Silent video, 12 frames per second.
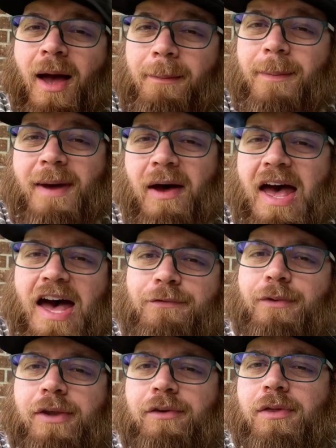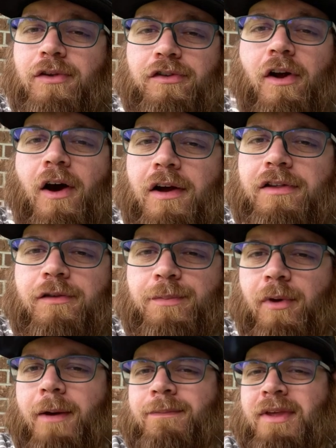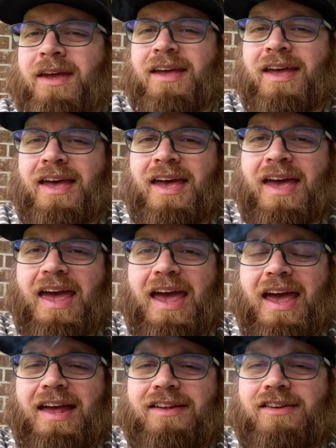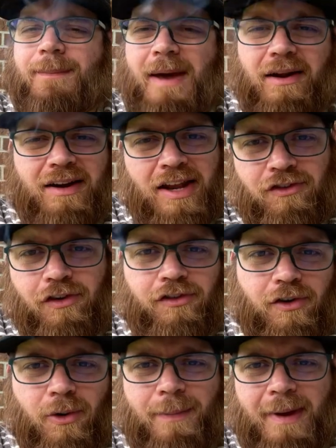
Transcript: I'm about halfway through the cigar at this point, and about an inch or so